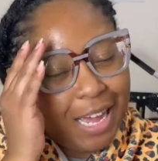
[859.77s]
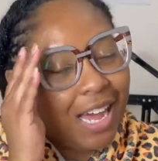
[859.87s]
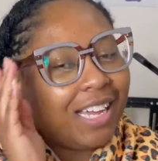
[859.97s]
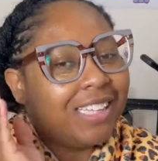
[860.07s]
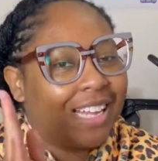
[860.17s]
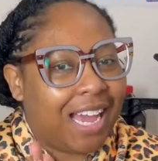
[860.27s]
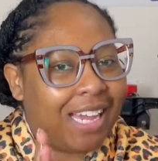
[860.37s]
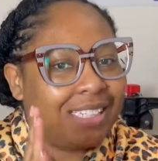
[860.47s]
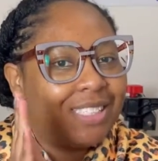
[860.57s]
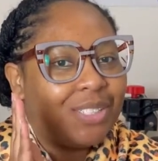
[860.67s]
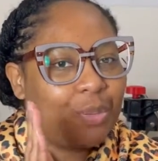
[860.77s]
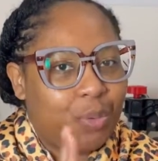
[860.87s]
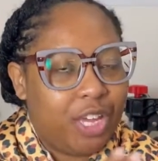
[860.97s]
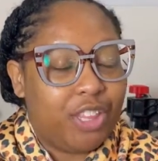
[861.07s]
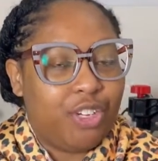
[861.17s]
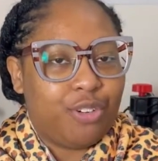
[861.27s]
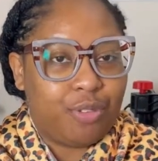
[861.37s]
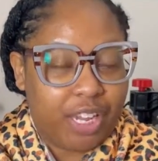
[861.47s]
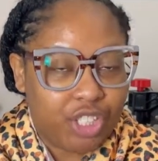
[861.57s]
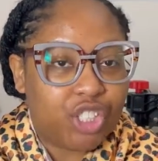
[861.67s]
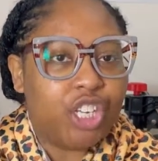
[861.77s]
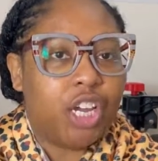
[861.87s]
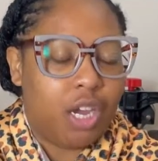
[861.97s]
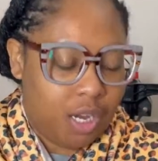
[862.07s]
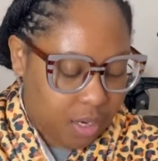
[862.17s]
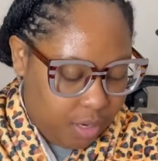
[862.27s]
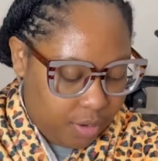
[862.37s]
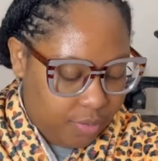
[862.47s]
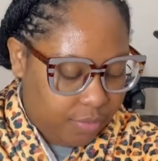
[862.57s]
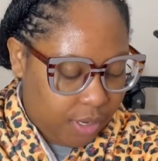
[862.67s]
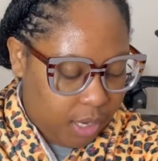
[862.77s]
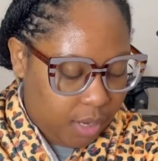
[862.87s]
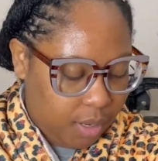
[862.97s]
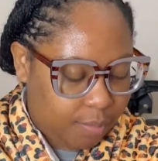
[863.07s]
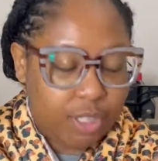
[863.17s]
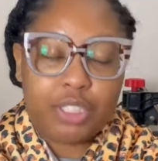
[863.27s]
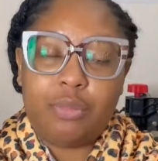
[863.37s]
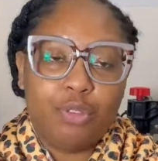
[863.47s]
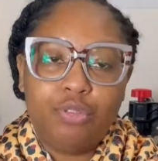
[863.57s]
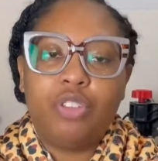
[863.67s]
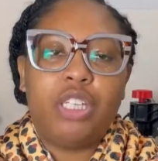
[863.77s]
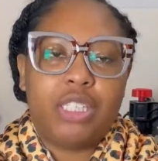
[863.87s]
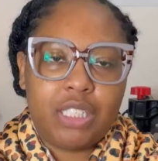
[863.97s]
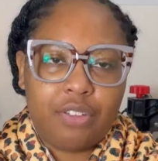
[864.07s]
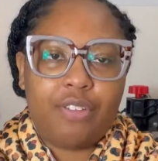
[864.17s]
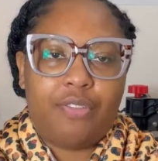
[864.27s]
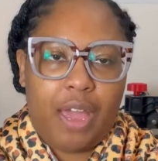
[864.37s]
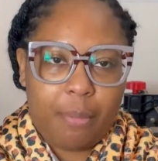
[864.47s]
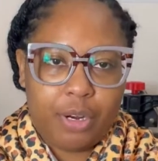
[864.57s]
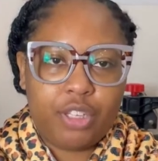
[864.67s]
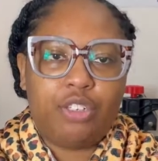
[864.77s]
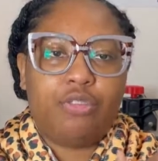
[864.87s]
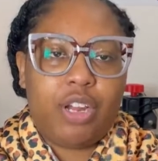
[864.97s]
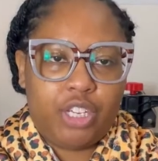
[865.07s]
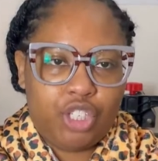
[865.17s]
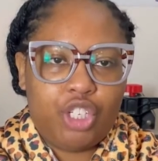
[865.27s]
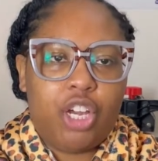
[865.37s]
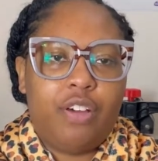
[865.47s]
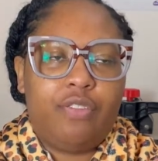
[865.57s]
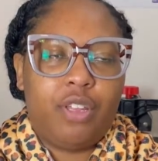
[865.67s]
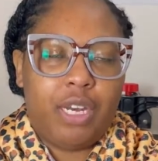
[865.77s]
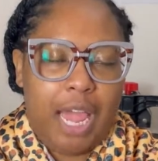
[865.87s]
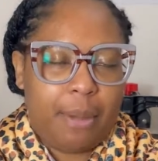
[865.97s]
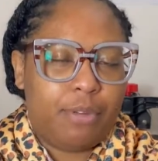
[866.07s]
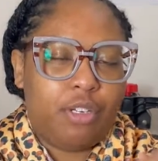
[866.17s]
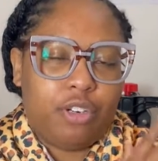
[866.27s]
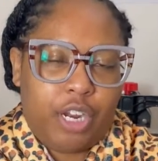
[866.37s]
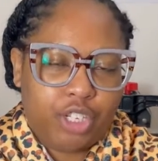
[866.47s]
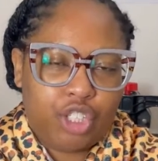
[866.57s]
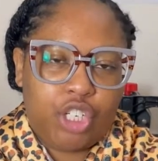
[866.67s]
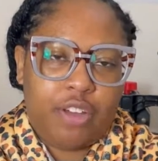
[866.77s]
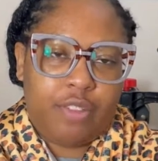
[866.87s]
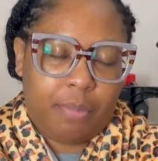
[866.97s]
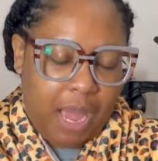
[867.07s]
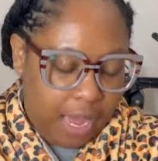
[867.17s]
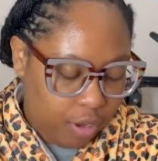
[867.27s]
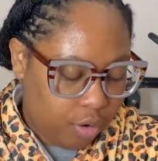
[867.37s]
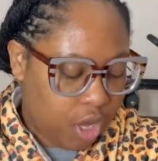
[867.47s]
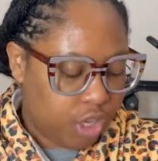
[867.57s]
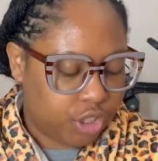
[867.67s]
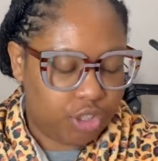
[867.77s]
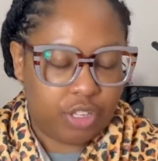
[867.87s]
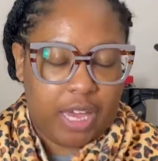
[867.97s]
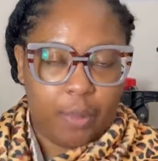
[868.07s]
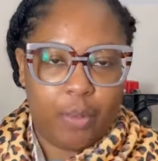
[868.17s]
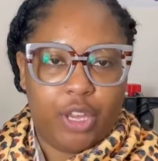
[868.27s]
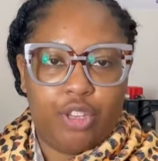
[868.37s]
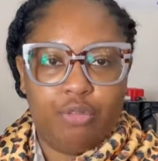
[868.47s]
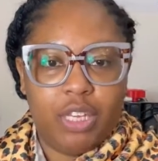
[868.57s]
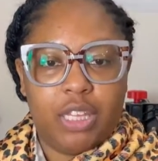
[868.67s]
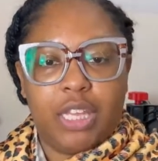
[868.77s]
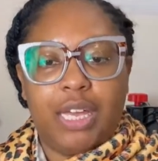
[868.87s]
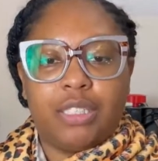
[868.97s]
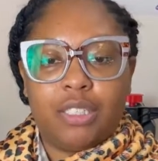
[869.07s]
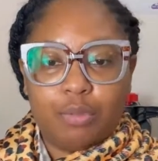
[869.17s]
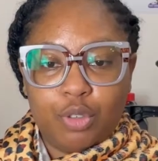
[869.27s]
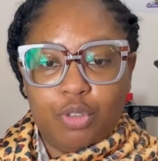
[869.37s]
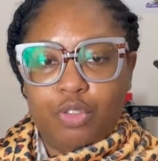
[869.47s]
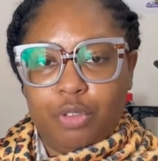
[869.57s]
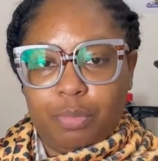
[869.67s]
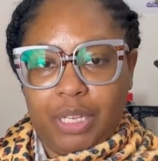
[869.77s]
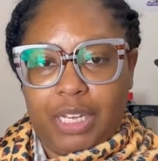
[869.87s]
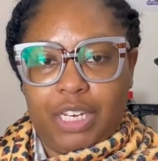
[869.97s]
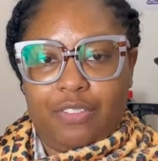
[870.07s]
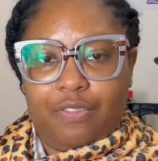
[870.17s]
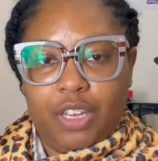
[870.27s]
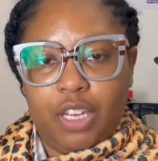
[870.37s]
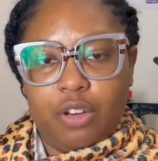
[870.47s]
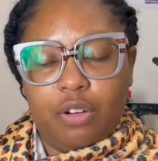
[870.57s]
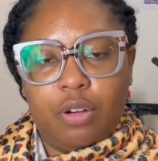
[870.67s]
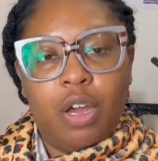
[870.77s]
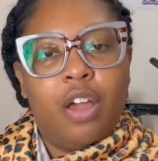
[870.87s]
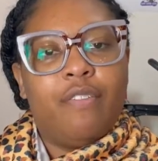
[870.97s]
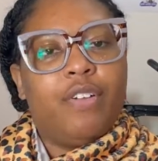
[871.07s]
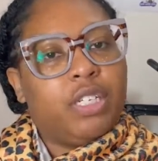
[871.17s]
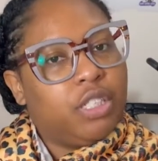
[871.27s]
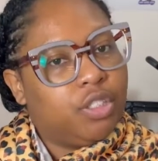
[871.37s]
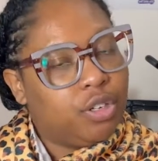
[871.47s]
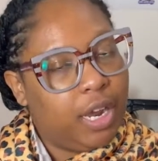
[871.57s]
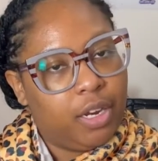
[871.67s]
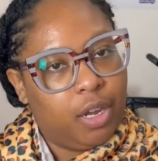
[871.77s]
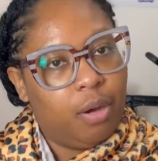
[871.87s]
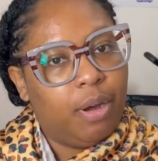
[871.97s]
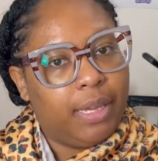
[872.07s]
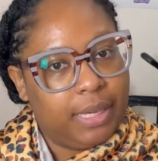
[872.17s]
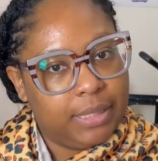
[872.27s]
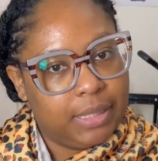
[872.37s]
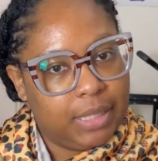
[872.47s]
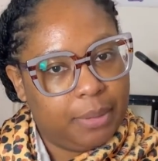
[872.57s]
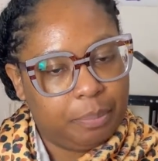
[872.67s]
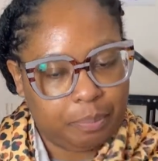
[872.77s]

aligns with the direction of the smoothness of the fabric, the direction of the nap, the direction of the pile. So that way you get that smooth blankety feel versus trying to go against it.